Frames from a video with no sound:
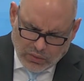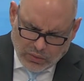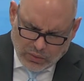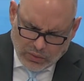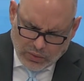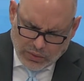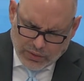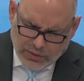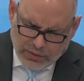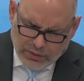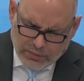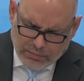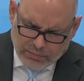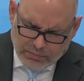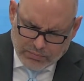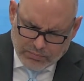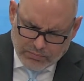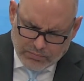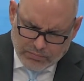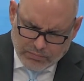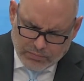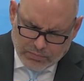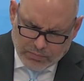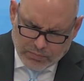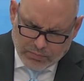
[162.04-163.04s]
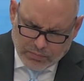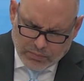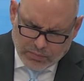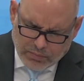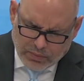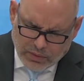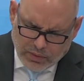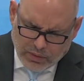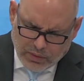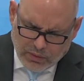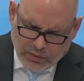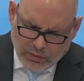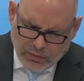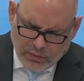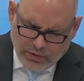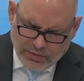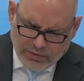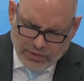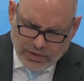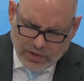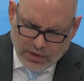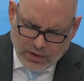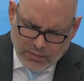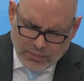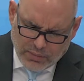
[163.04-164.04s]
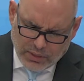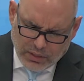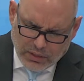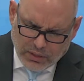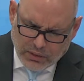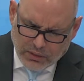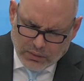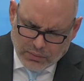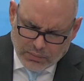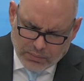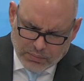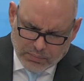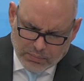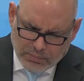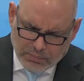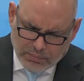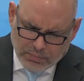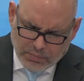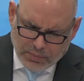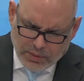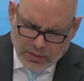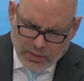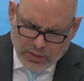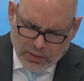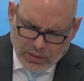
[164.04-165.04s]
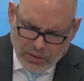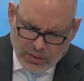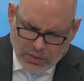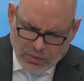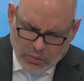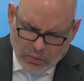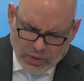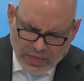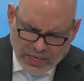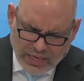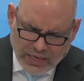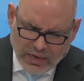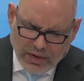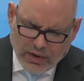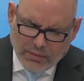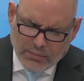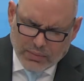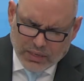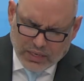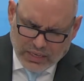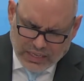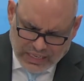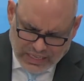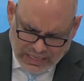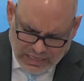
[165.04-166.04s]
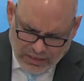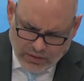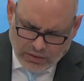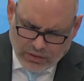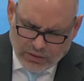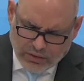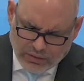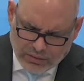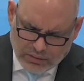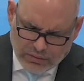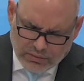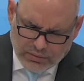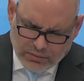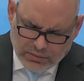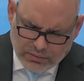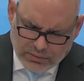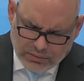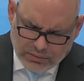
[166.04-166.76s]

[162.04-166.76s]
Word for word: Lord, we've come here, we come here